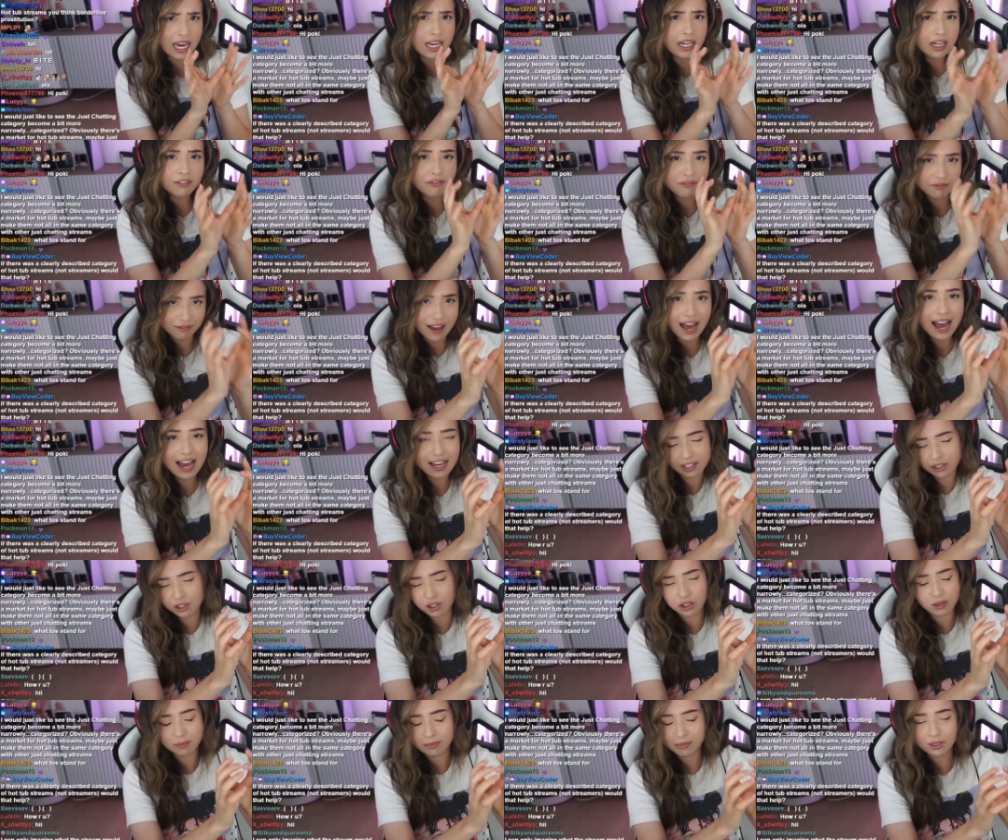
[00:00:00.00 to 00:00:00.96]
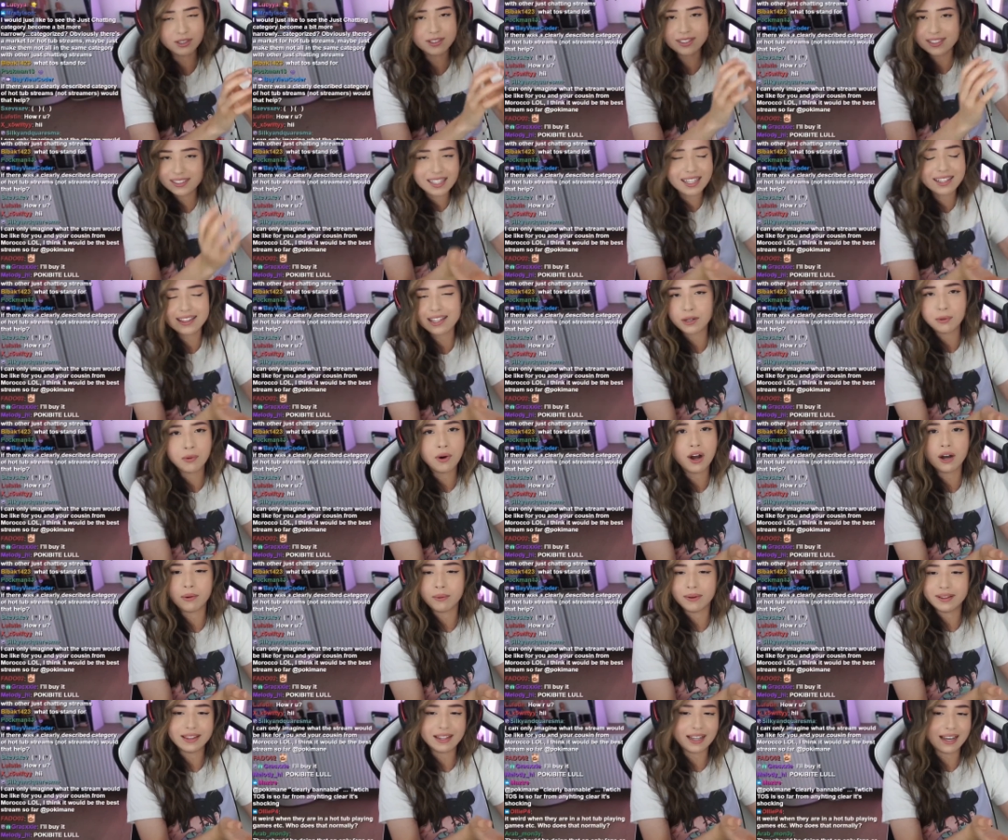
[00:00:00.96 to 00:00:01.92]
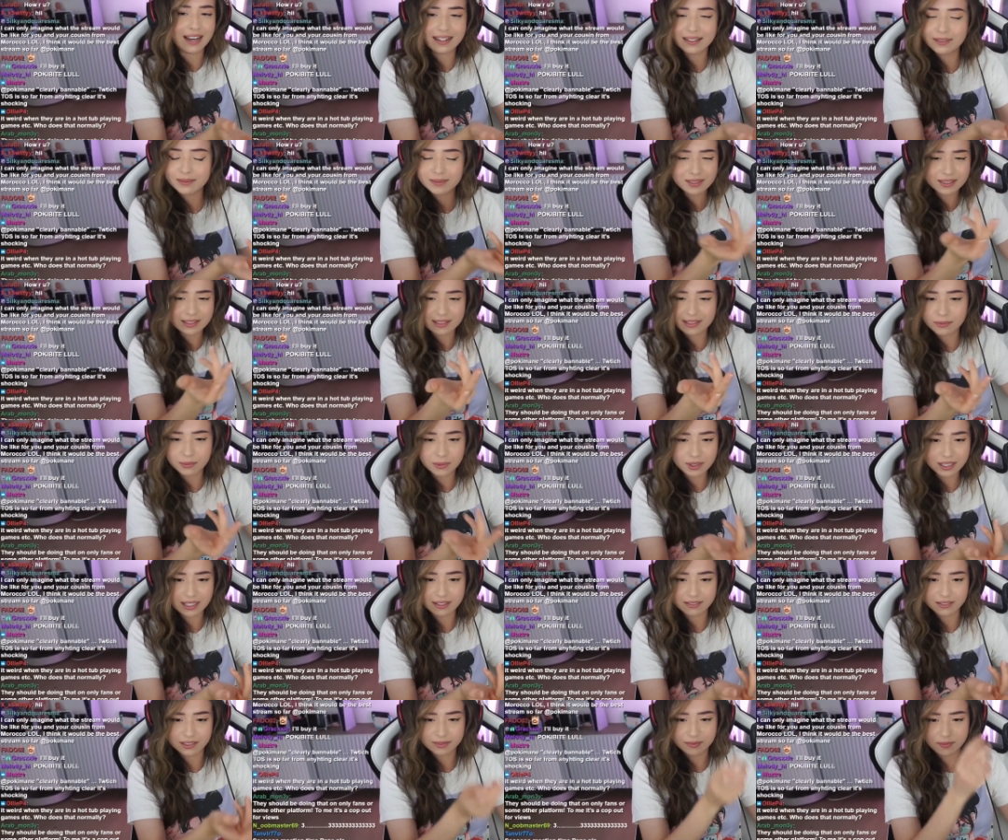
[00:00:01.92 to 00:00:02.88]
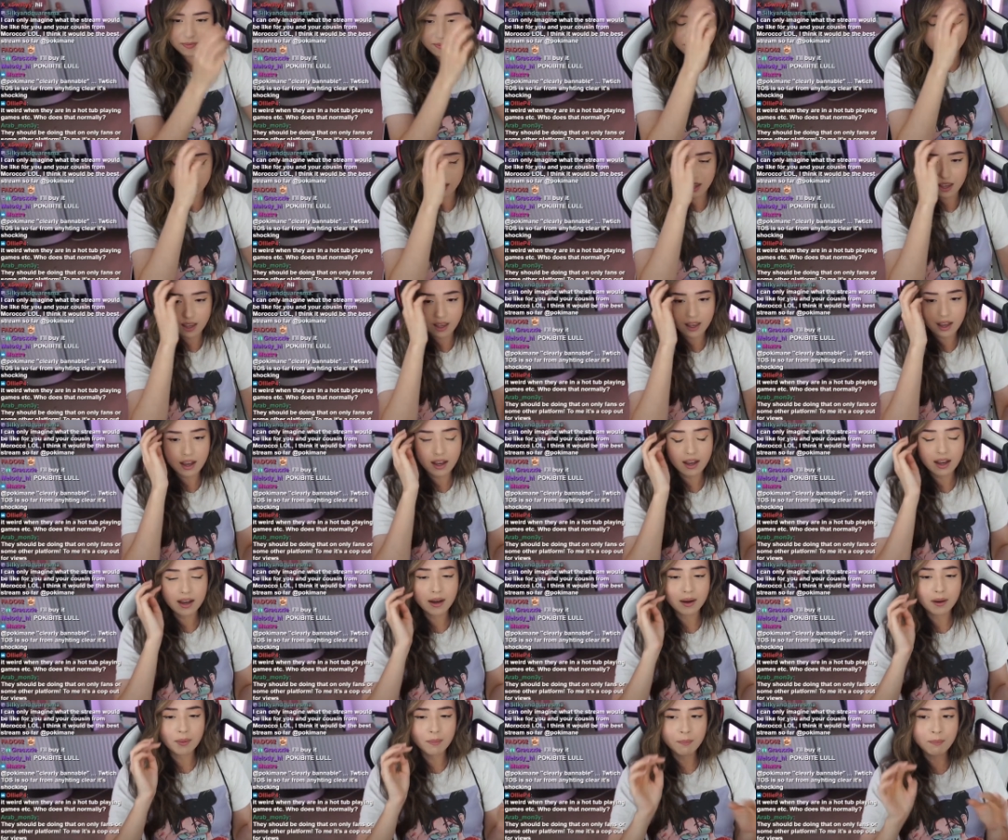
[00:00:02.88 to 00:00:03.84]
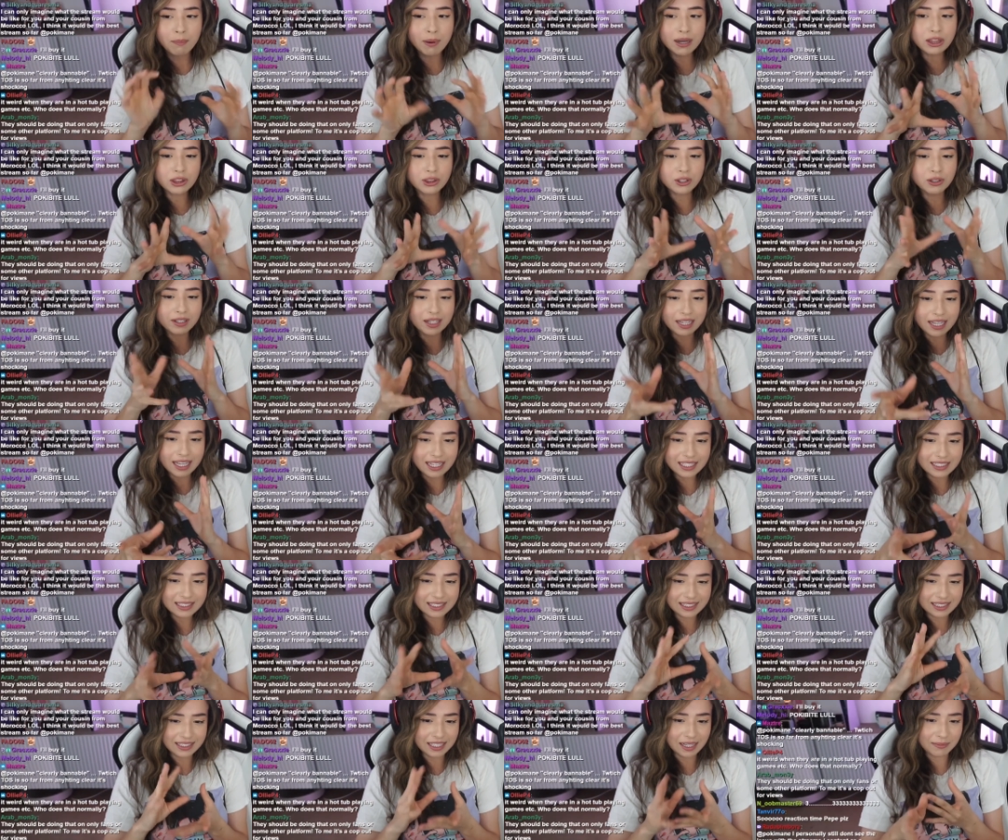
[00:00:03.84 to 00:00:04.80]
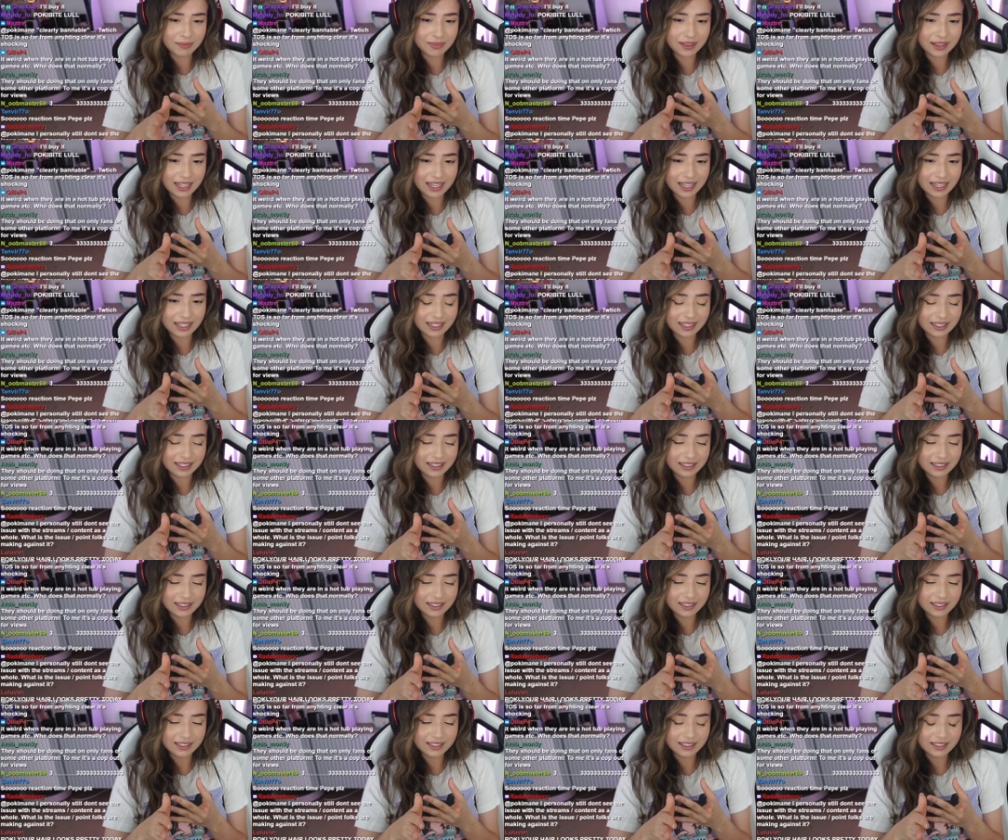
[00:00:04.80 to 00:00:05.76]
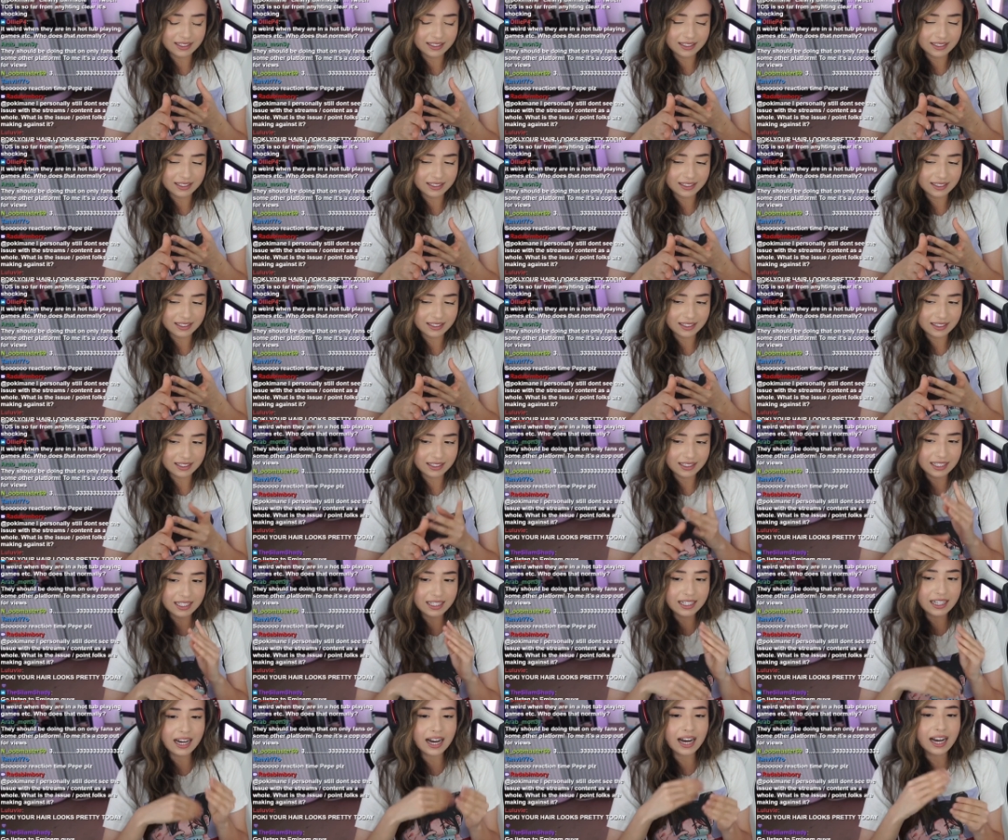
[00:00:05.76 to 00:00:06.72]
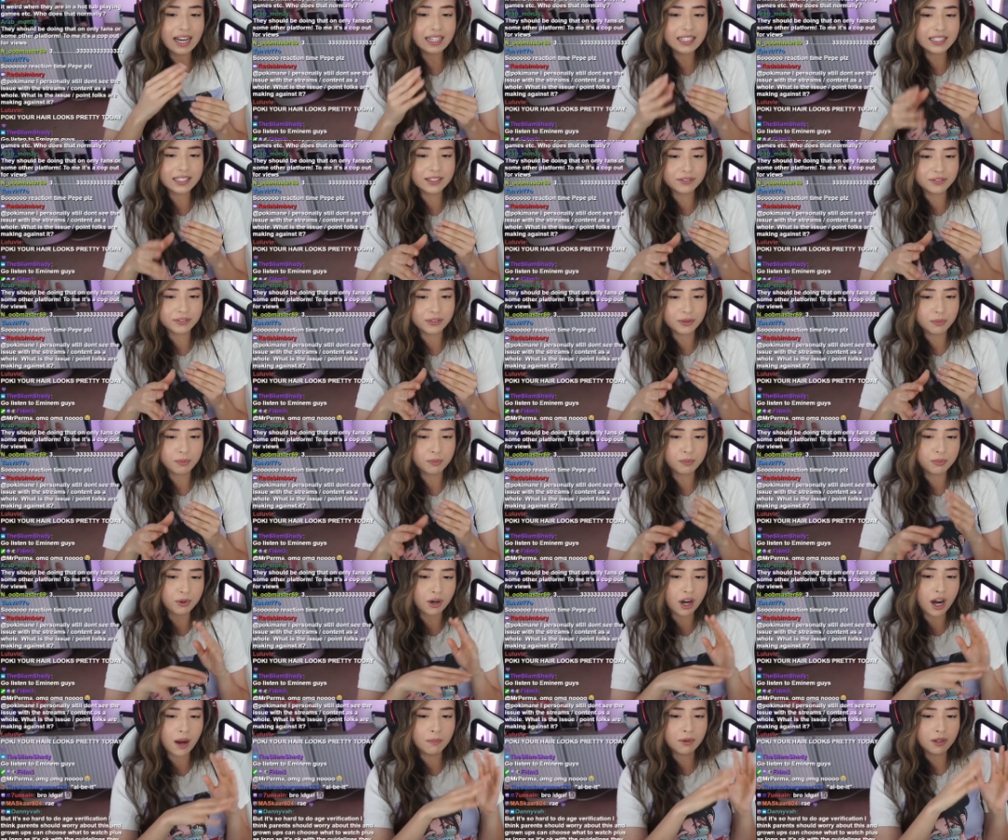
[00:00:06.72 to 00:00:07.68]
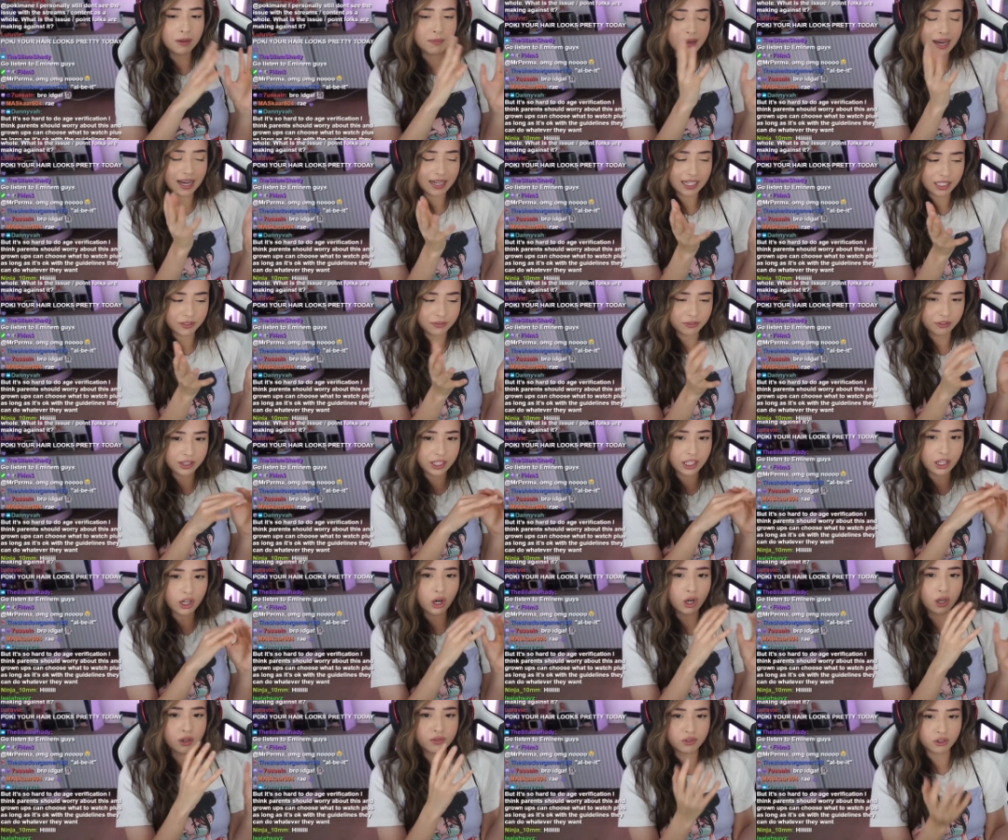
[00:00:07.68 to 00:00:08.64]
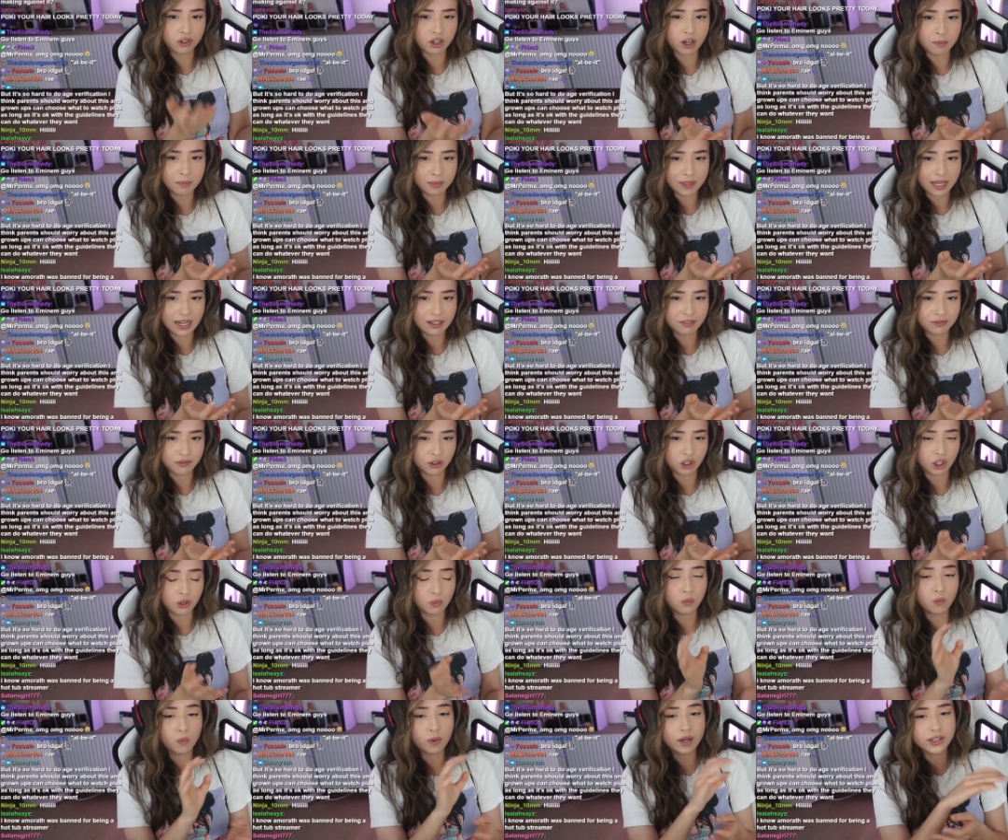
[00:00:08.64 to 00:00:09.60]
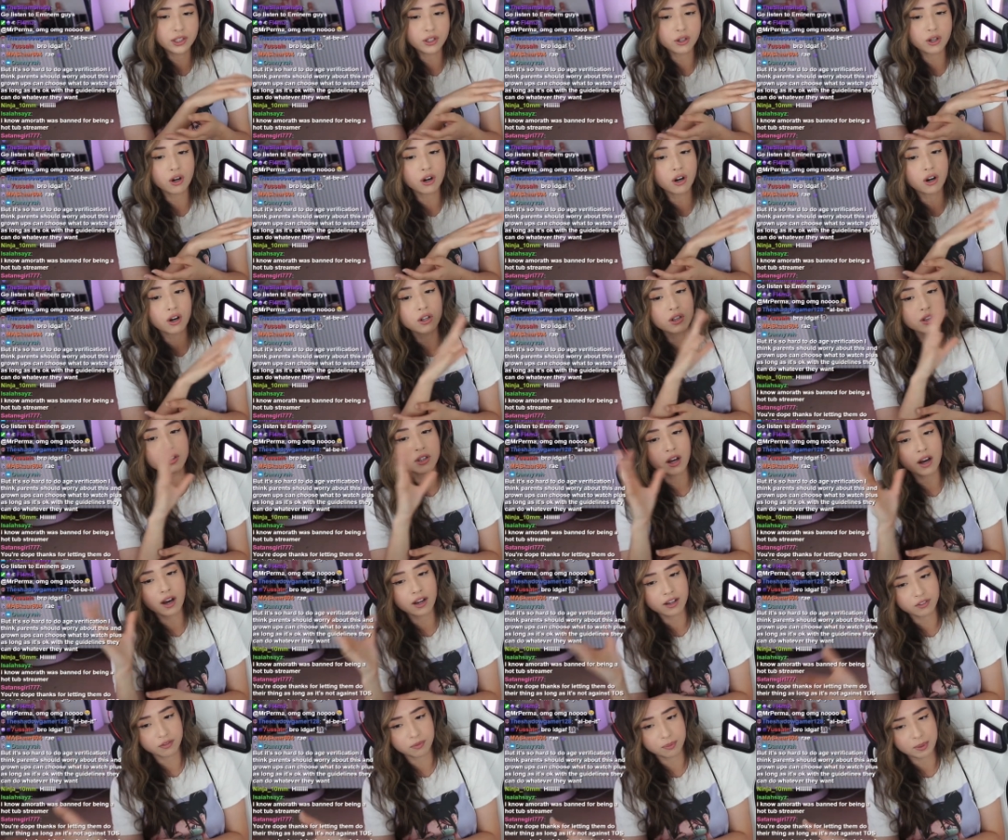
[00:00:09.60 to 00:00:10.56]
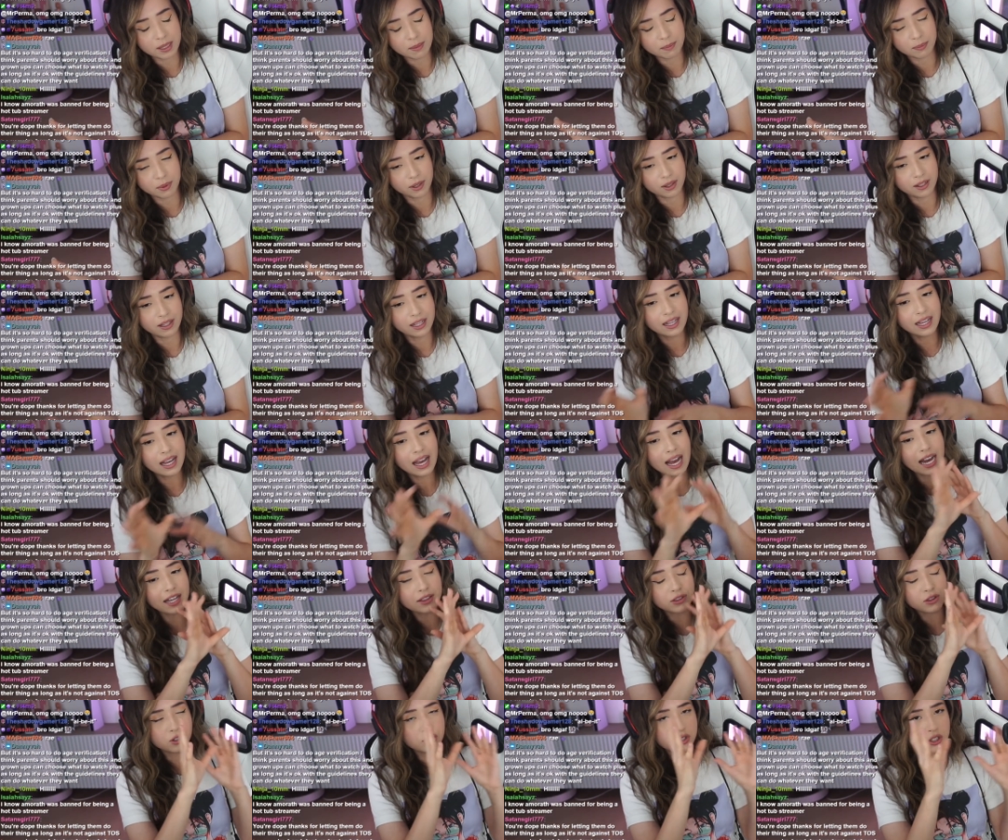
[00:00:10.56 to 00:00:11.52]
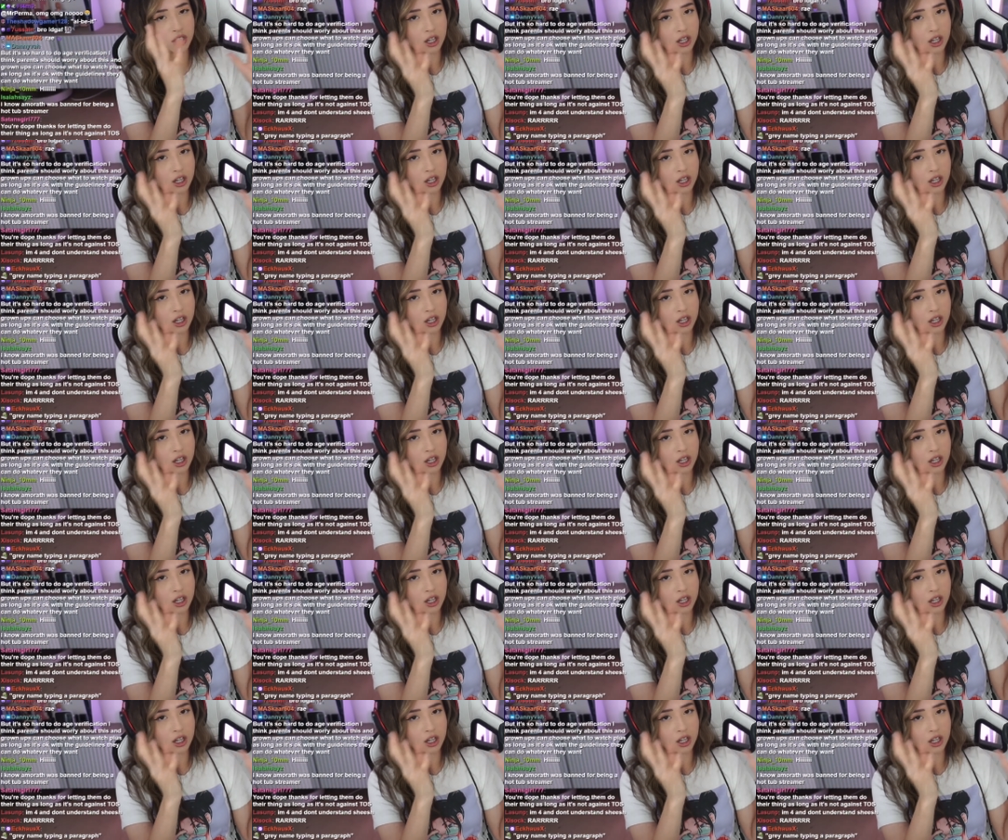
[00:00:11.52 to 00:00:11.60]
in a vacuum, there's nothing wrong with that. I mean, whatever. But there is something kind of problematic for the overall platform when there are a lot of people at